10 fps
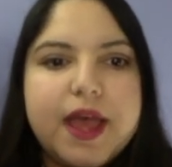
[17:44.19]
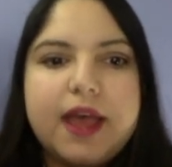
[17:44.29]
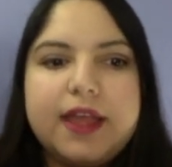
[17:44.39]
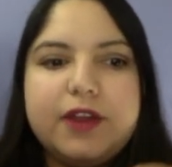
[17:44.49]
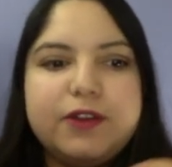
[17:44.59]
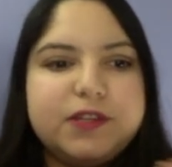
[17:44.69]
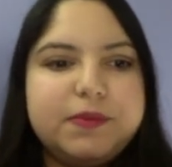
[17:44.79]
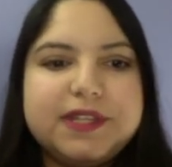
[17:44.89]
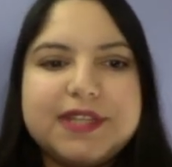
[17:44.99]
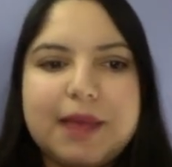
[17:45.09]
Here are some
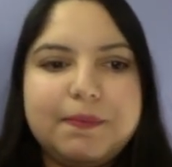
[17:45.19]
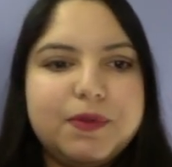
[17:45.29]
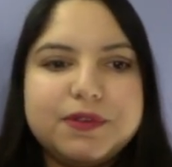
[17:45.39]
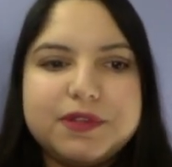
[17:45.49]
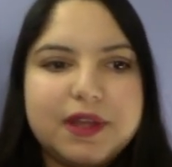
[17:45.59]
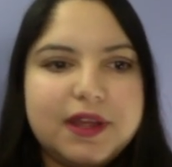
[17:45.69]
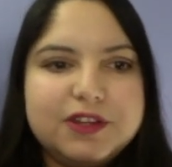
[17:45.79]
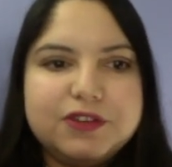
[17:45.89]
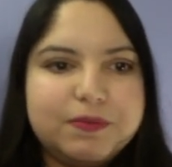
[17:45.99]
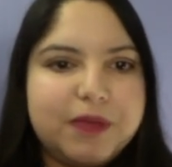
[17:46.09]
examples,
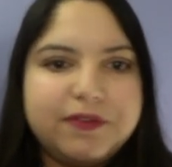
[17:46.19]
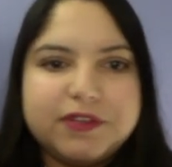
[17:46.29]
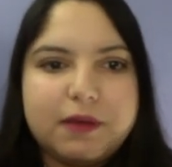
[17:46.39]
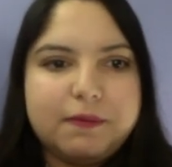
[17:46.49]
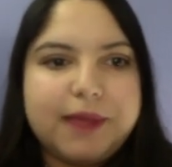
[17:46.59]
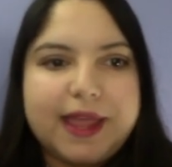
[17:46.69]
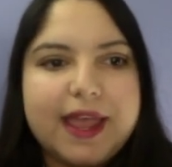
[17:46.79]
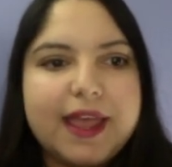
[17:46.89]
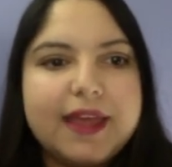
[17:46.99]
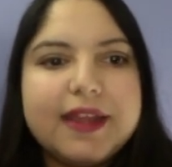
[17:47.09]
just from off the top of my
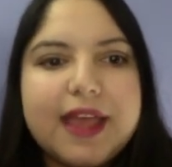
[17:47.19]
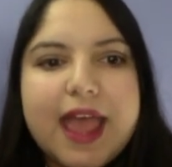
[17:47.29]
head.